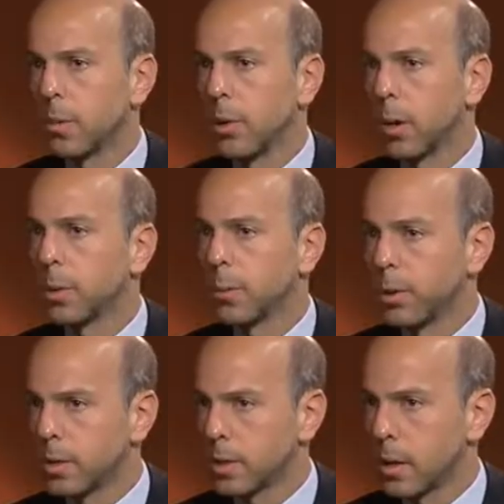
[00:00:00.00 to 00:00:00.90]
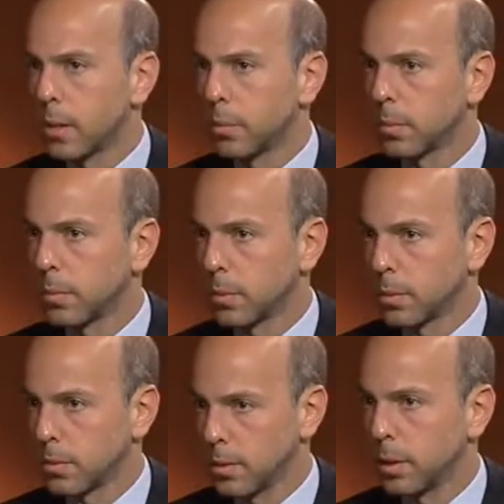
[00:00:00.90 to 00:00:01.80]
a problem with Islam
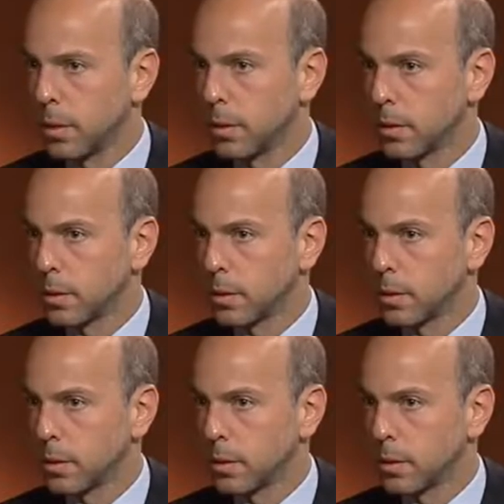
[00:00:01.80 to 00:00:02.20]
today?